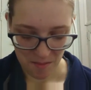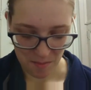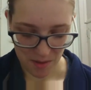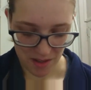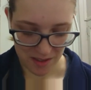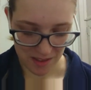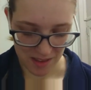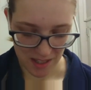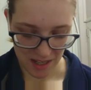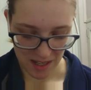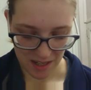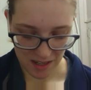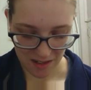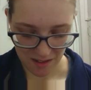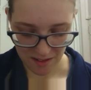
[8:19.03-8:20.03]
But
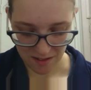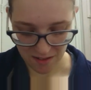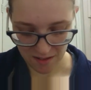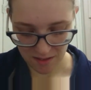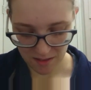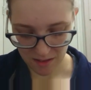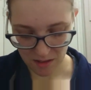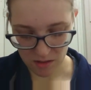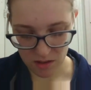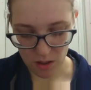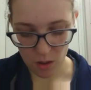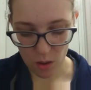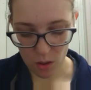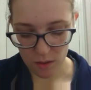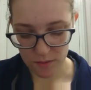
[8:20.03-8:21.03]
the there's a
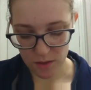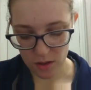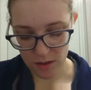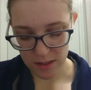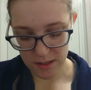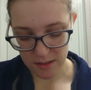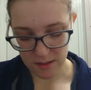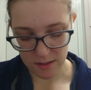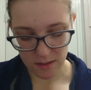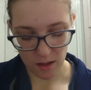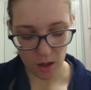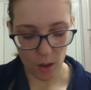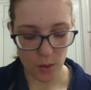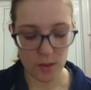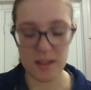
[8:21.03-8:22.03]
lot of nice
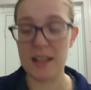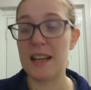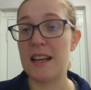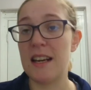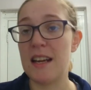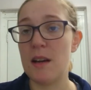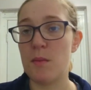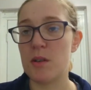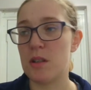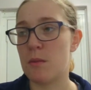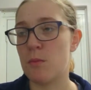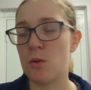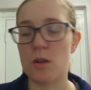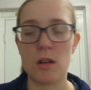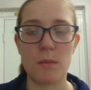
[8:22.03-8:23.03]
clothing in here, which
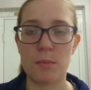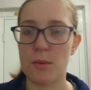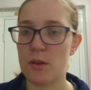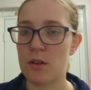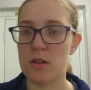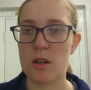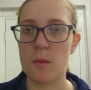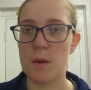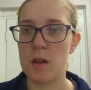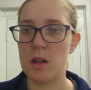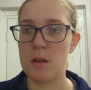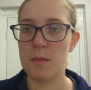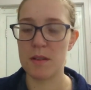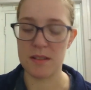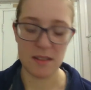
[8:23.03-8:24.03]
I'm not going to bother showing
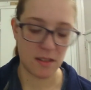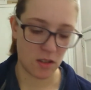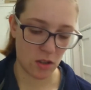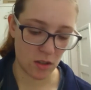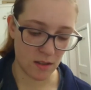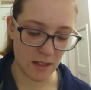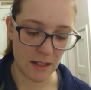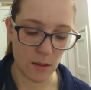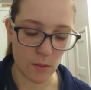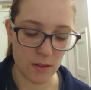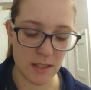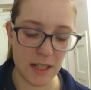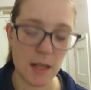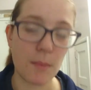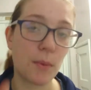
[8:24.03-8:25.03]
you because it's just a little
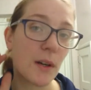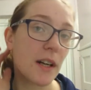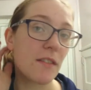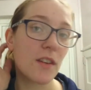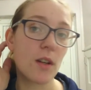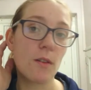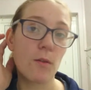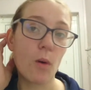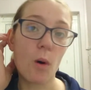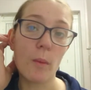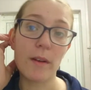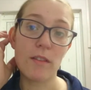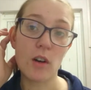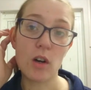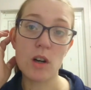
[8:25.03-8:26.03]
sneak preview of what
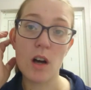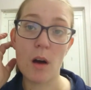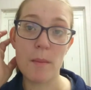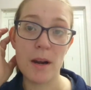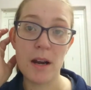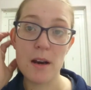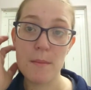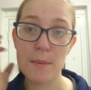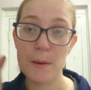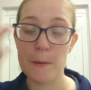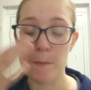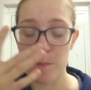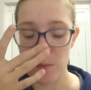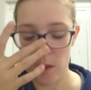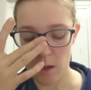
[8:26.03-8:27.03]
we've got coming up
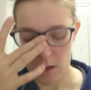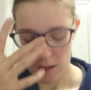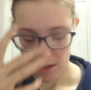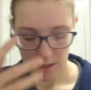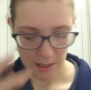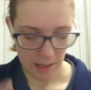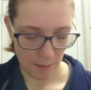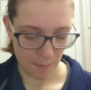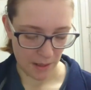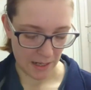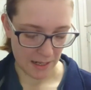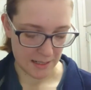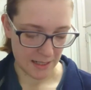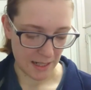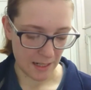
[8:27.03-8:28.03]
in campaign
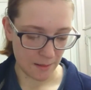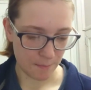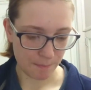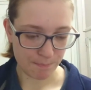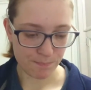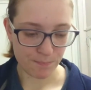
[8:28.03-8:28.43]
18.